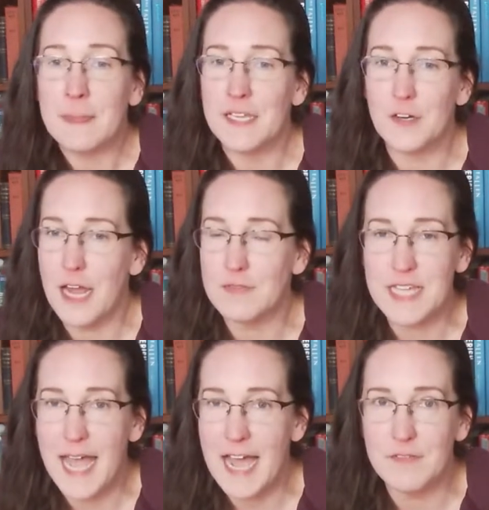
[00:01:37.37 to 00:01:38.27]
You don't have
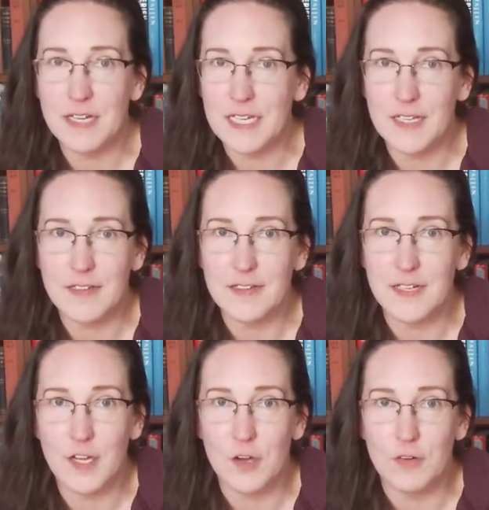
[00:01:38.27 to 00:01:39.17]
to have any, you
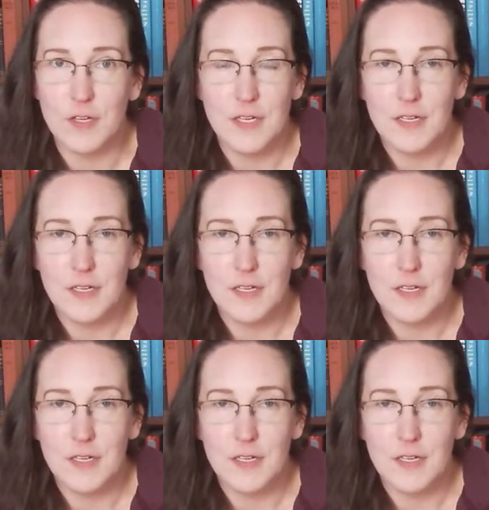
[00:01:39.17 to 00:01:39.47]
know,